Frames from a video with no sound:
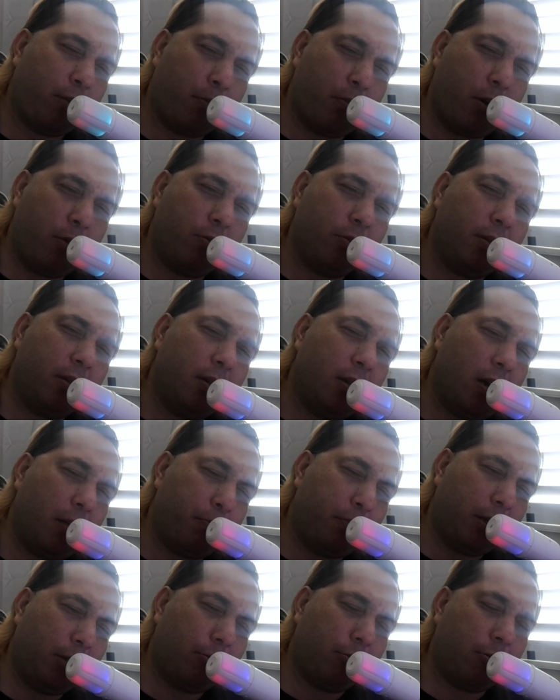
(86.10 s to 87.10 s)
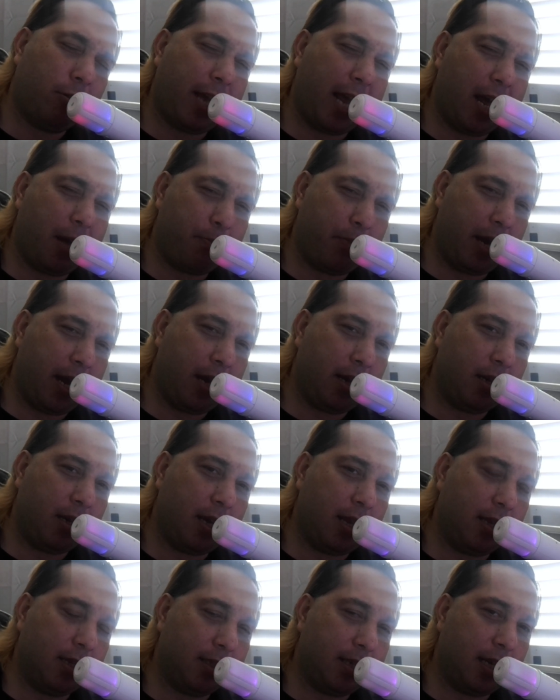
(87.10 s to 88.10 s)
promote a political
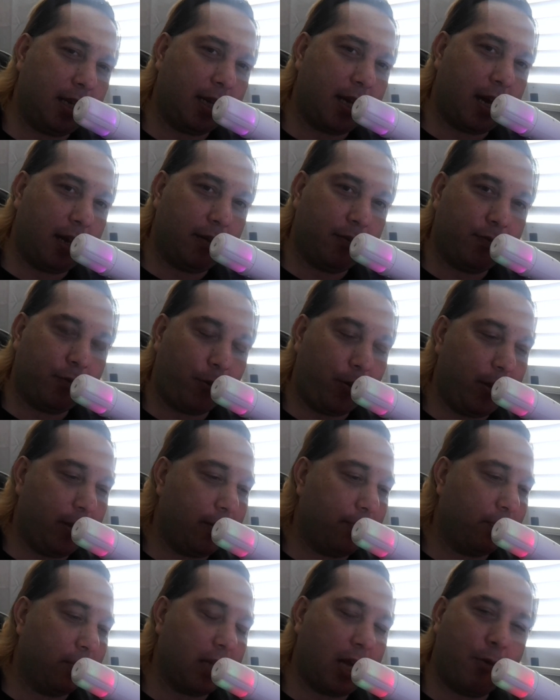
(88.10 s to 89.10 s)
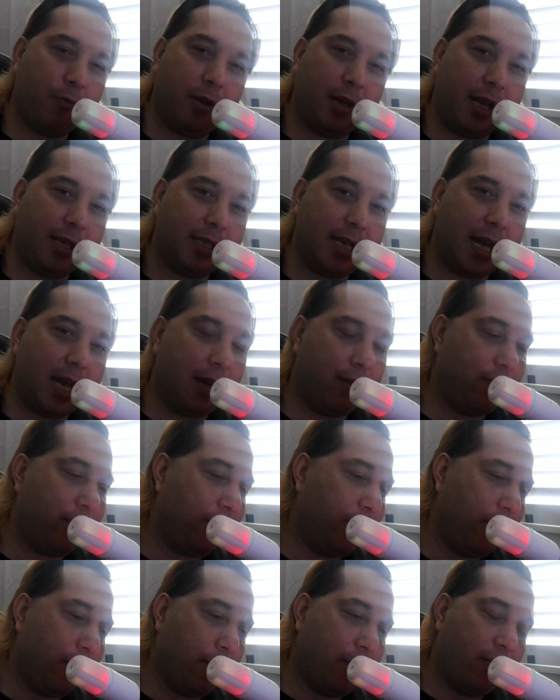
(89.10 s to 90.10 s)
campaign in the state of California, I would like to have
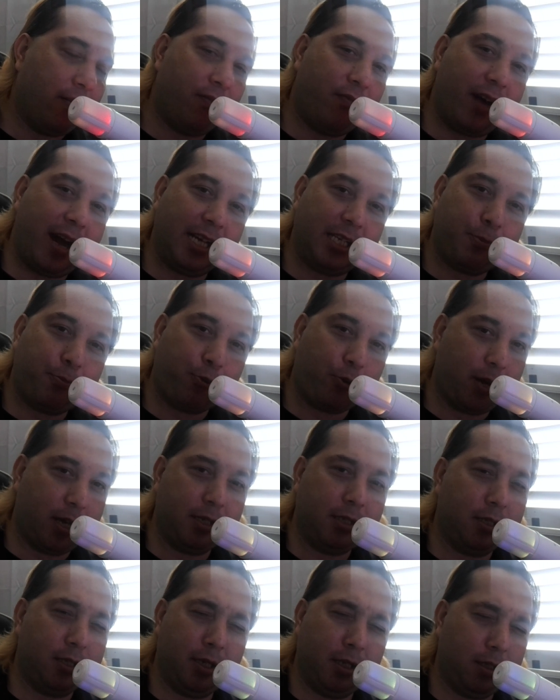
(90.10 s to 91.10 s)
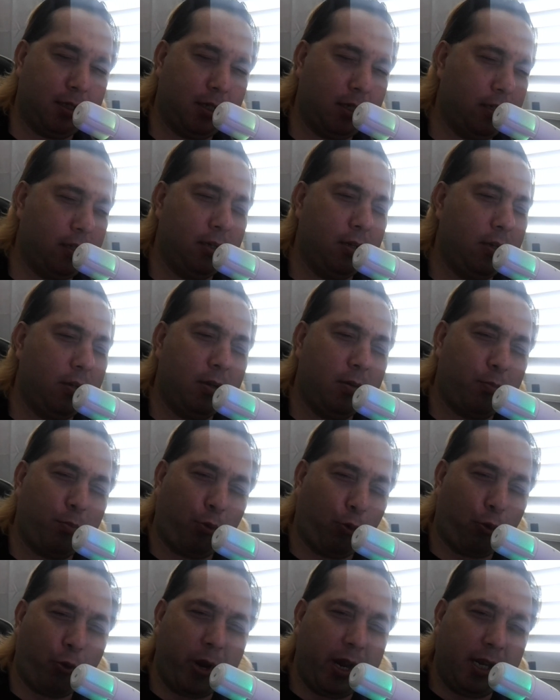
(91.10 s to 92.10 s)
Vice President
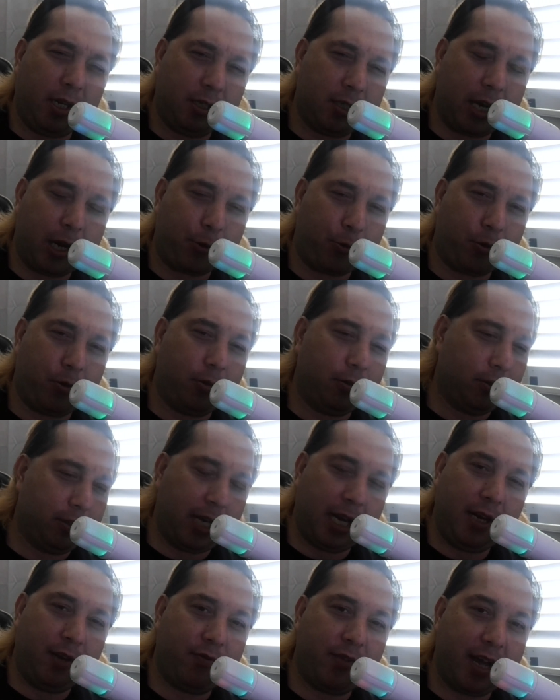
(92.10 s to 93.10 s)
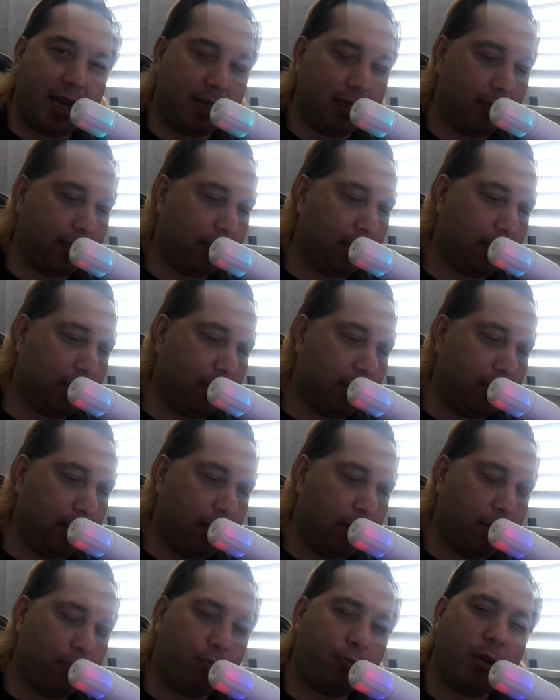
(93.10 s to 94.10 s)
Marine General G.D. Vance,
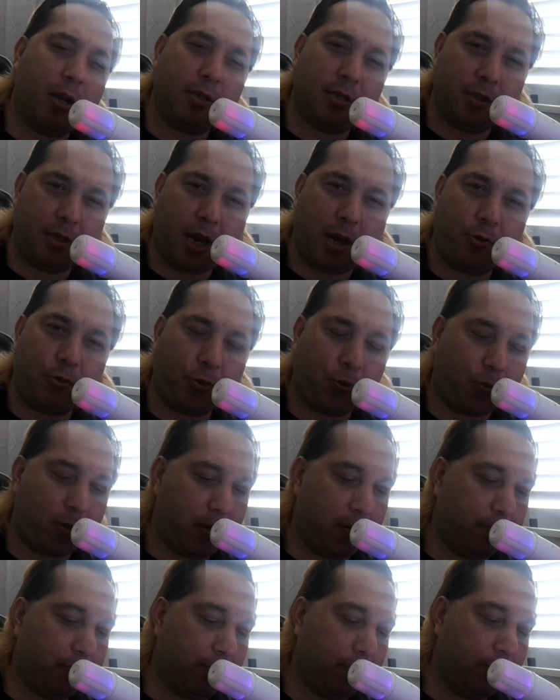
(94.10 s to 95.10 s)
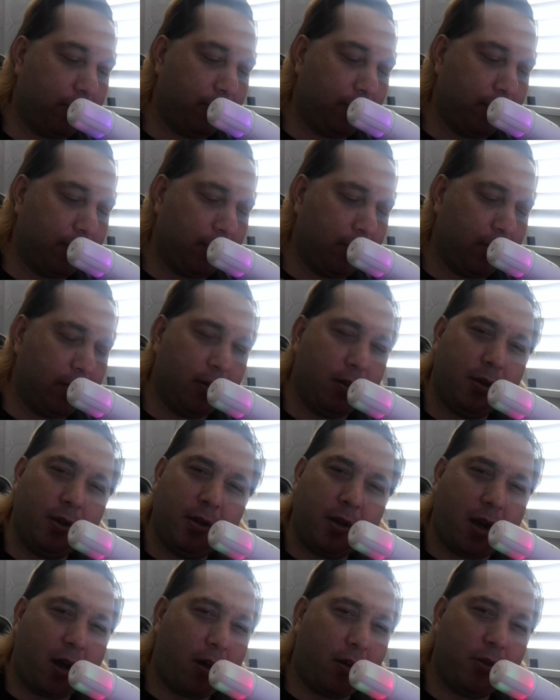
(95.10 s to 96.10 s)
President Donald Trump,
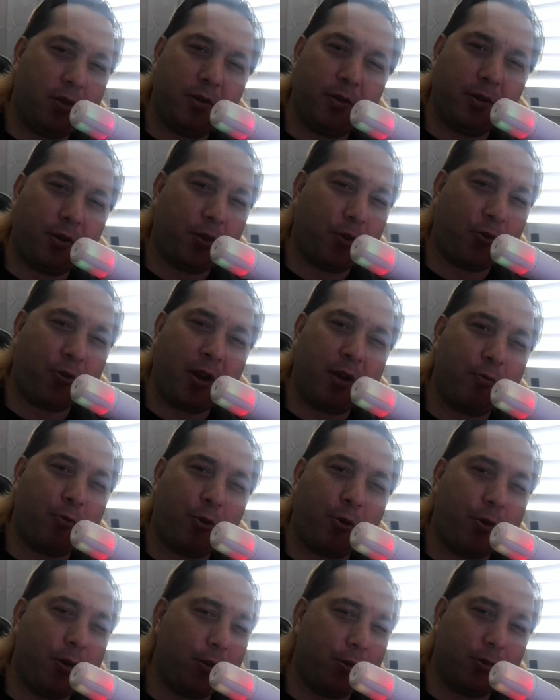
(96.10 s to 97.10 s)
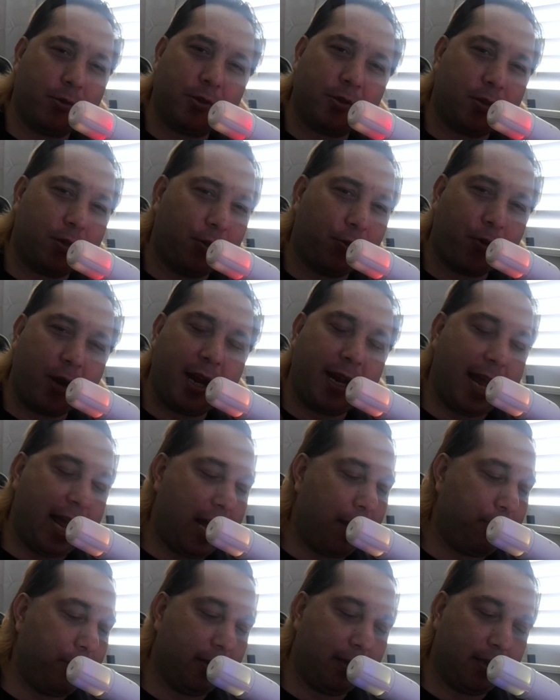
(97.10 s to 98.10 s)
all the great warriors, Greg
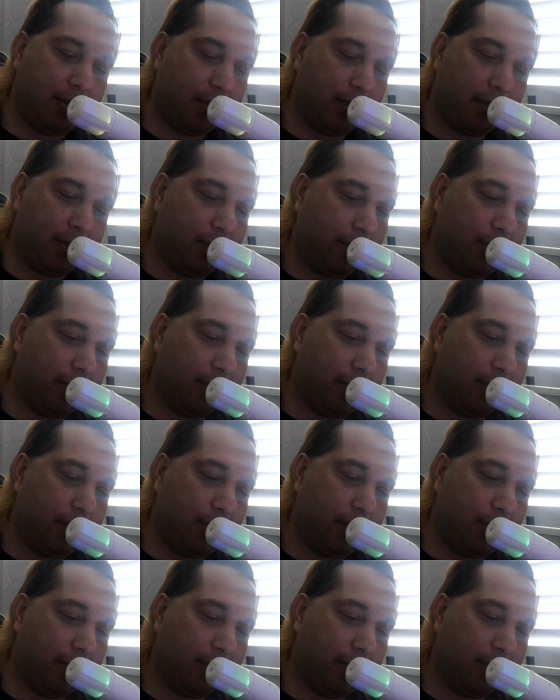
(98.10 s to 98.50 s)
Abbott,